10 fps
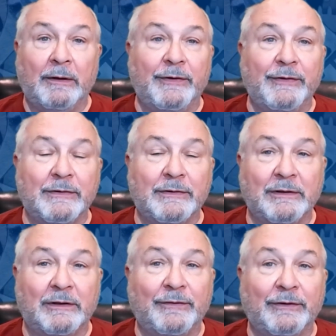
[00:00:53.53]
This is a
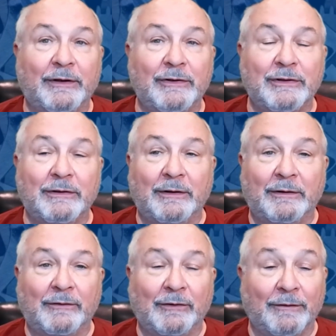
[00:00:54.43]
certification
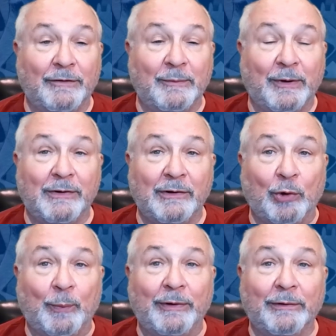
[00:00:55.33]
that is offered by the
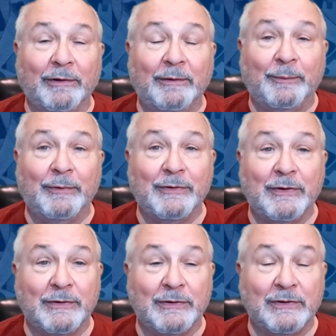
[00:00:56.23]
Open Group, which
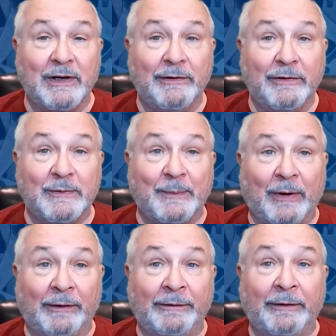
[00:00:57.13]
is a standards
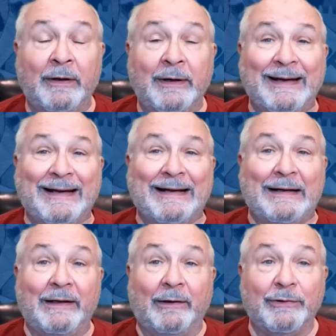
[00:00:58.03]
body
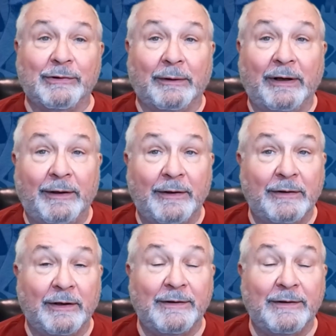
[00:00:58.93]
that was created in the